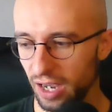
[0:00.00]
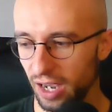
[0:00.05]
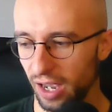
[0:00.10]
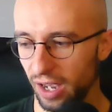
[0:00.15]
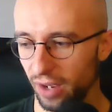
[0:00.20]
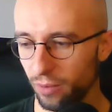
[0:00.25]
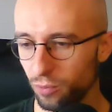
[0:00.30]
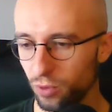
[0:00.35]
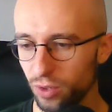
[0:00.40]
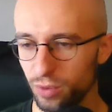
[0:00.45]

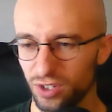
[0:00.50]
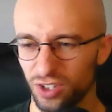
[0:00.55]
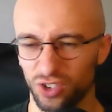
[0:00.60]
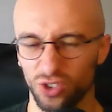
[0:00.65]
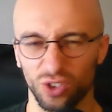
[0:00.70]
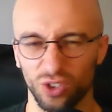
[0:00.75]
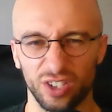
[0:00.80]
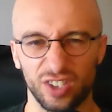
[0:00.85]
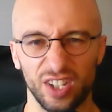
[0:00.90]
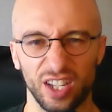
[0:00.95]
And we would just
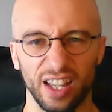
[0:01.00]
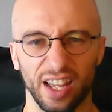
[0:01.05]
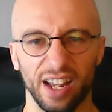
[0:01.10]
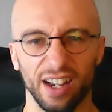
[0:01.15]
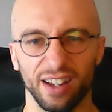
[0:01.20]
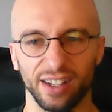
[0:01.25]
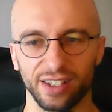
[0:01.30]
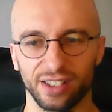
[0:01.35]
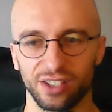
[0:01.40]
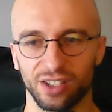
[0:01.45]
sort of sit there
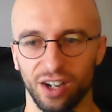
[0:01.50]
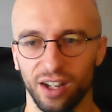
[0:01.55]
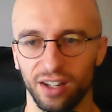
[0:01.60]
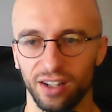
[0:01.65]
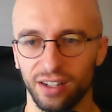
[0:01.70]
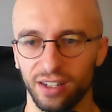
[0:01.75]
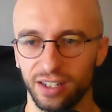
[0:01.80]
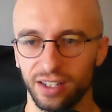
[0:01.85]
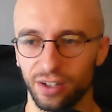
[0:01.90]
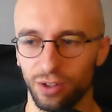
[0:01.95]
like silently,